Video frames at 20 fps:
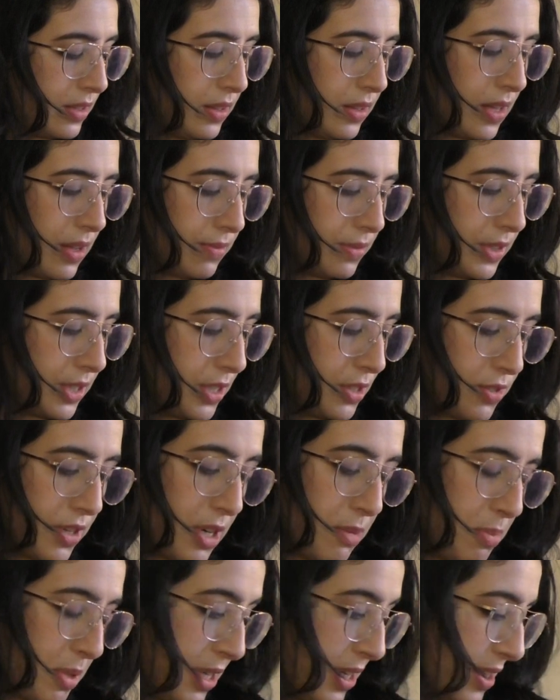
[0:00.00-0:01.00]
lovely
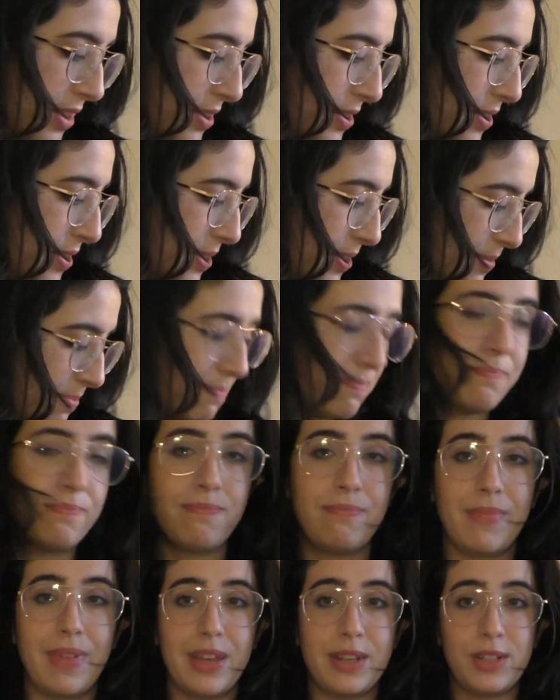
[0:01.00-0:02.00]
drapiness
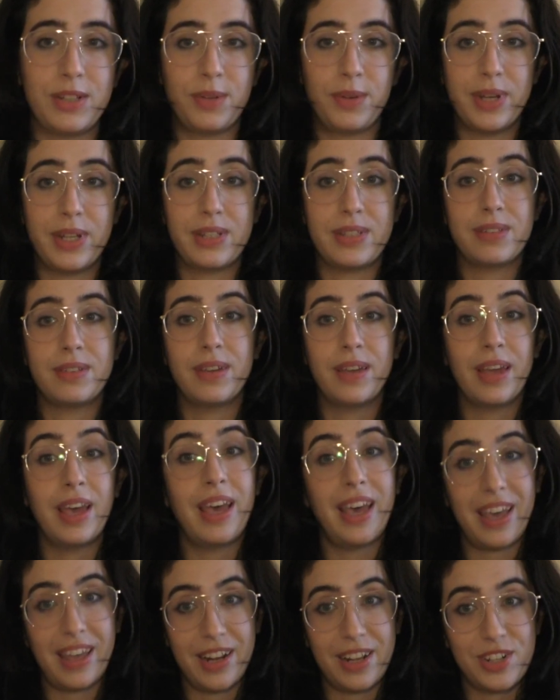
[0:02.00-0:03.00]
to it.
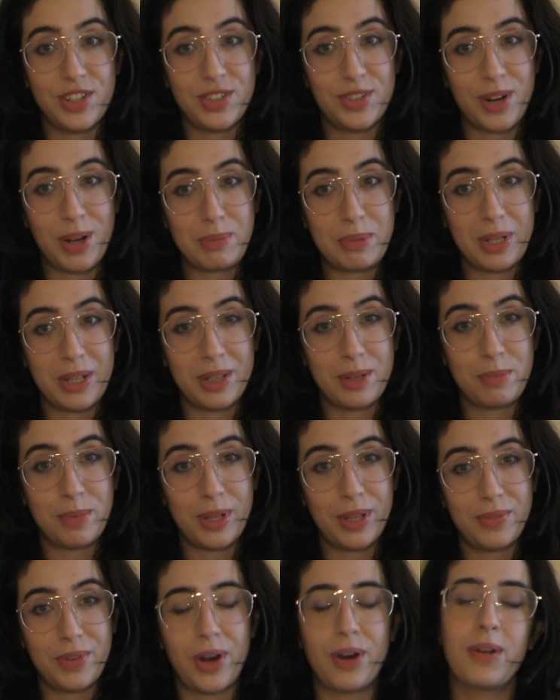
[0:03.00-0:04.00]
And I just dropped another ball
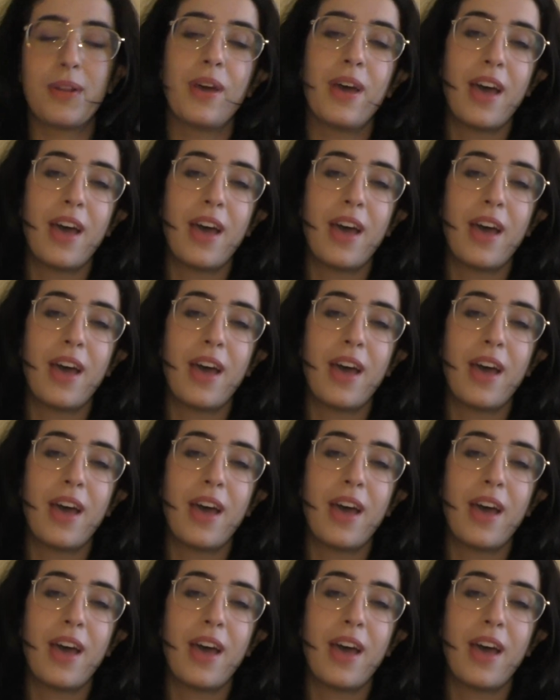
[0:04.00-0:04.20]
of yarn.